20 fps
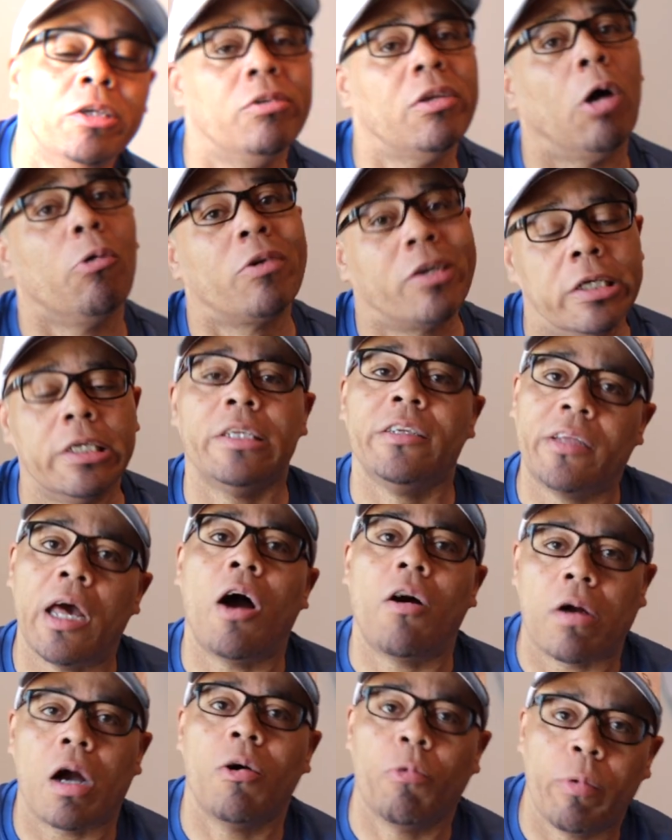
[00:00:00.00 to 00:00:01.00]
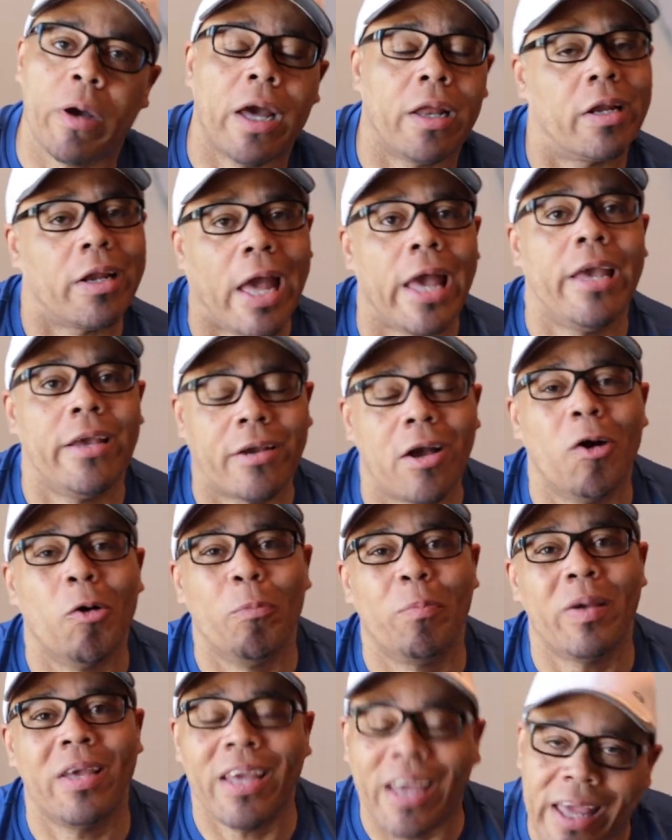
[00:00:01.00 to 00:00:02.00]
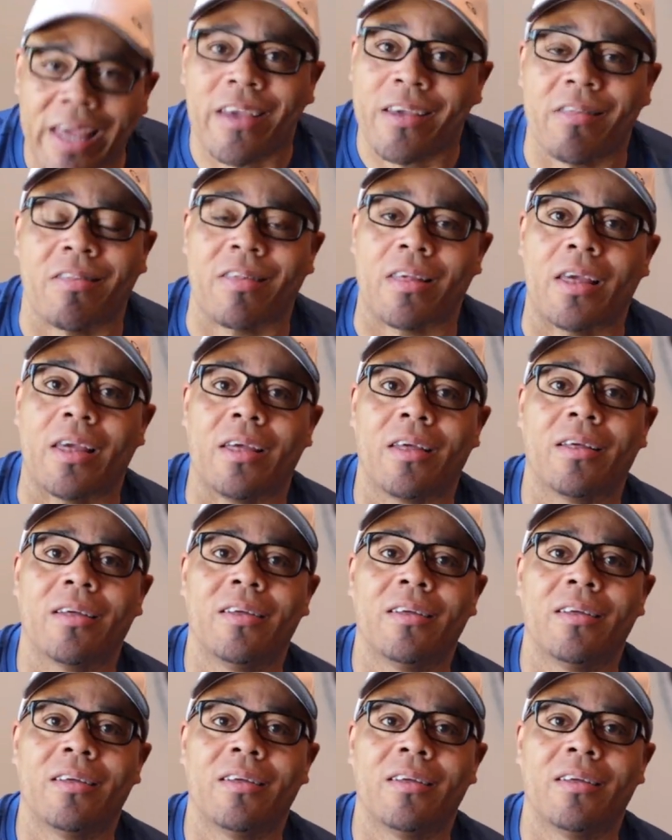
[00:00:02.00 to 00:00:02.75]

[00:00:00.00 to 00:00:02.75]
Well, you know good and doggone well it ain't gonna be easy.